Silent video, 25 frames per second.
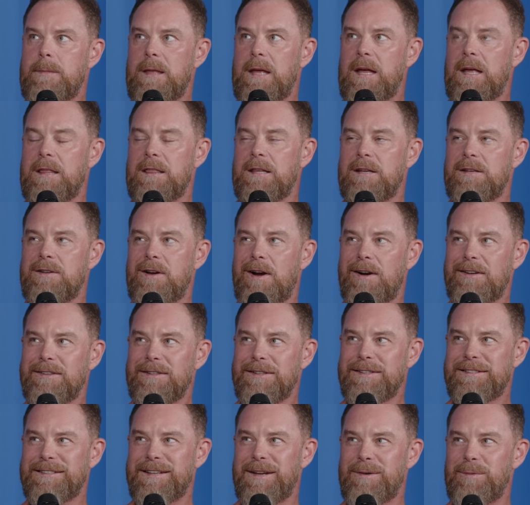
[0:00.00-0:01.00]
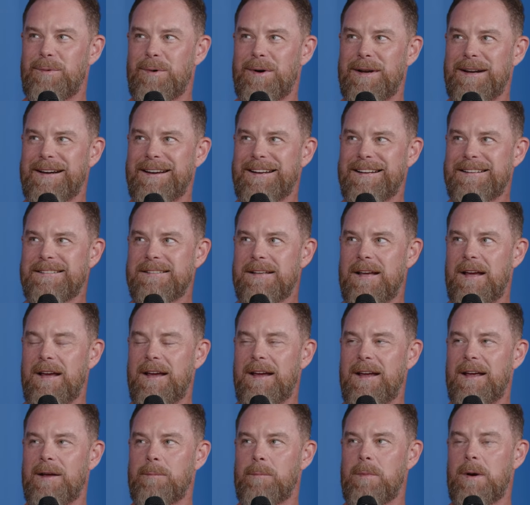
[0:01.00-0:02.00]
And the doctor said, what did he
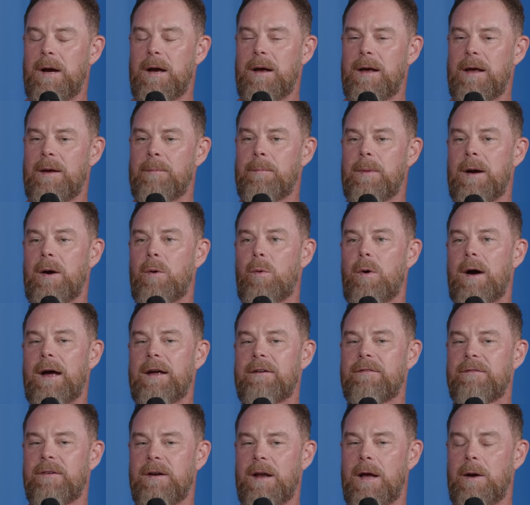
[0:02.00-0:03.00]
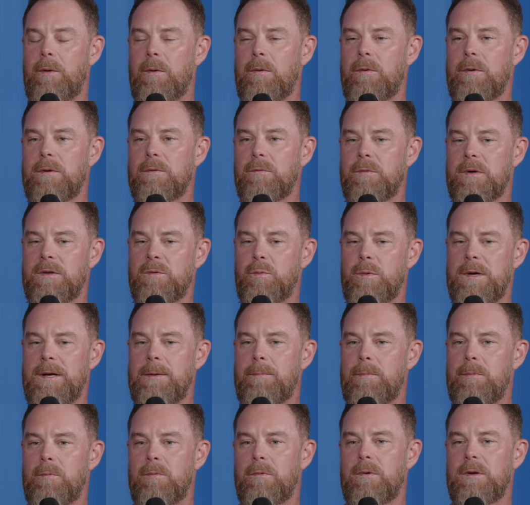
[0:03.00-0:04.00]
say? And my, and my wife and I, with, with
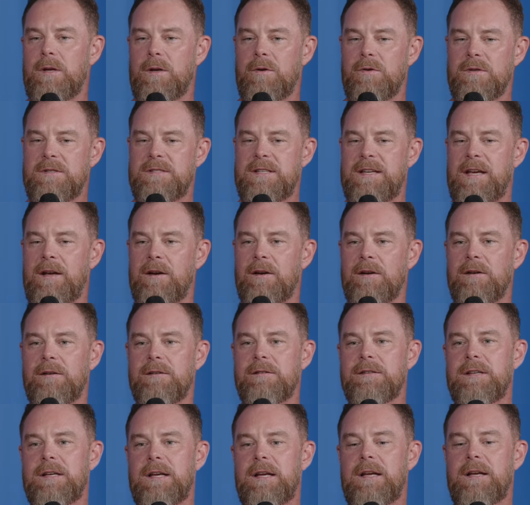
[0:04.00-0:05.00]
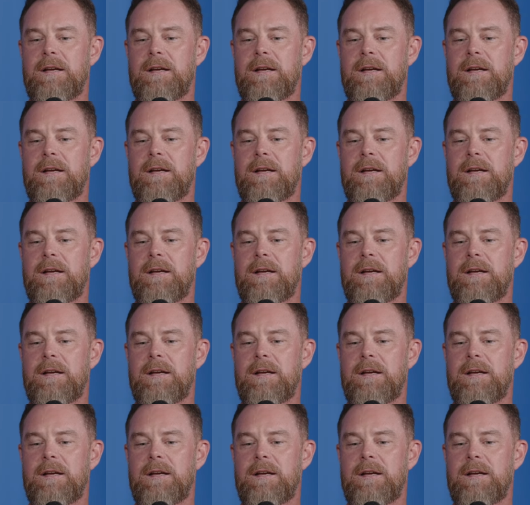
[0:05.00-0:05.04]
weep, you know, tears,